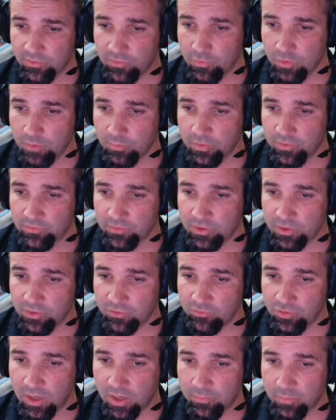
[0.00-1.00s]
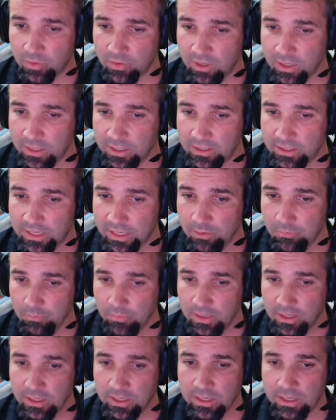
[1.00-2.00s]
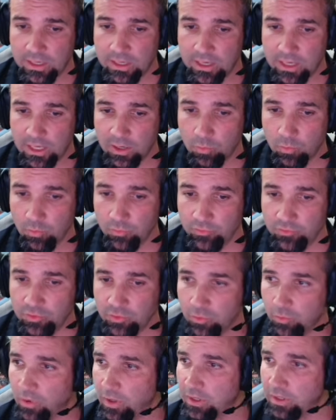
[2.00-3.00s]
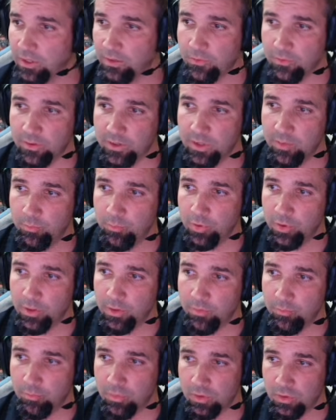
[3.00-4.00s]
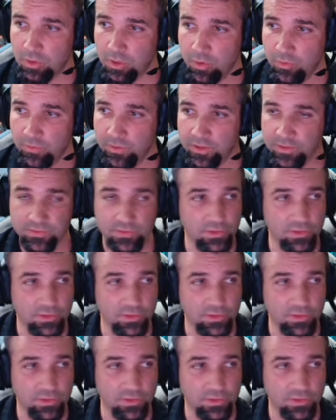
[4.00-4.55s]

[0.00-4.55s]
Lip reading: So I'm just going to drop a line down and I will do another input below this.